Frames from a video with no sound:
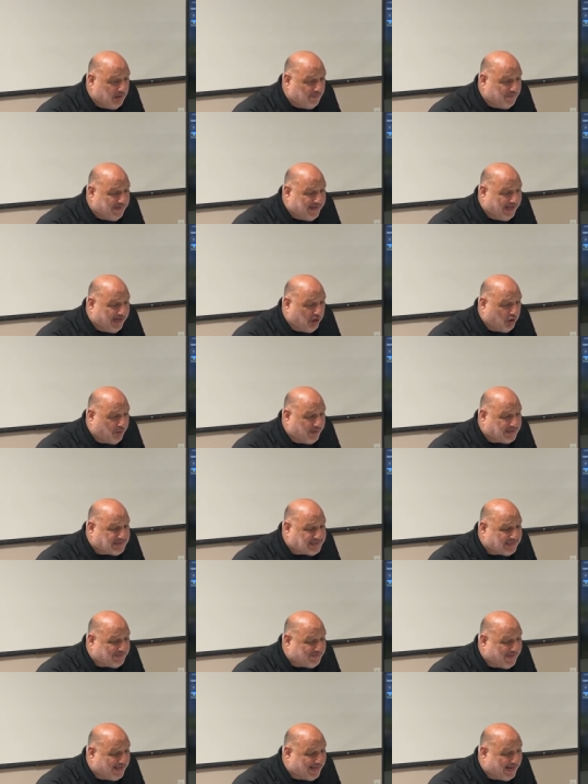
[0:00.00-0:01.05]
the areas
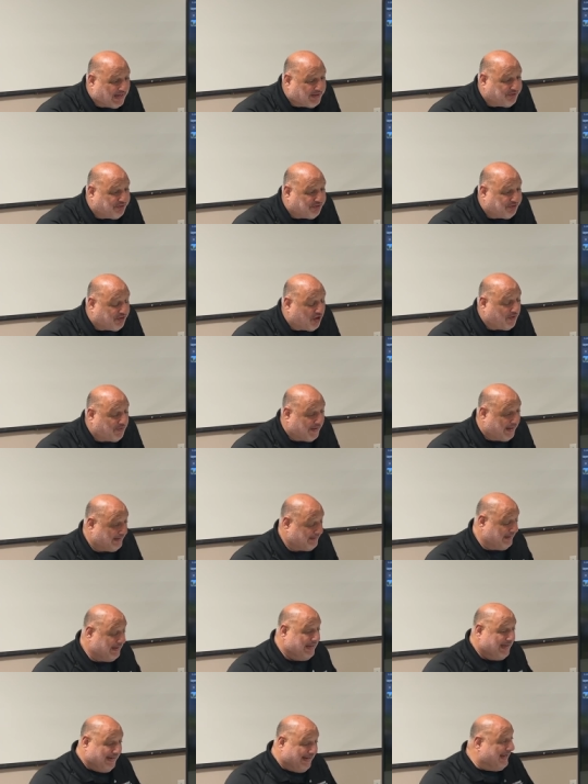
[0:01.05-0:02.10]
that, that I thought that
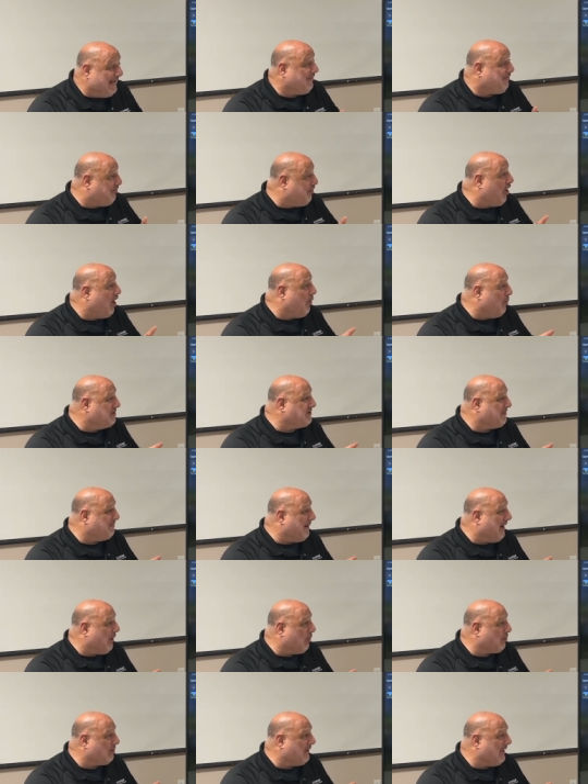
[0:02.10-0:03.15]
it thought was a
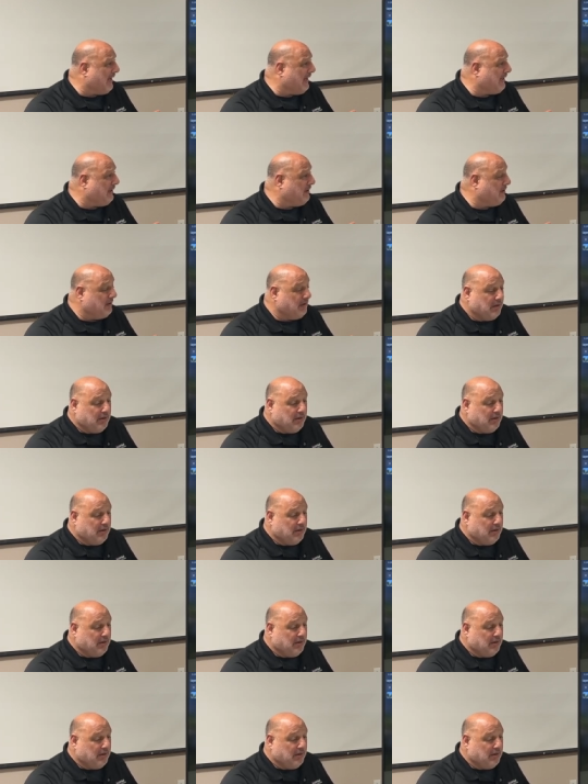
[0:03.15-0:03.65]
power line,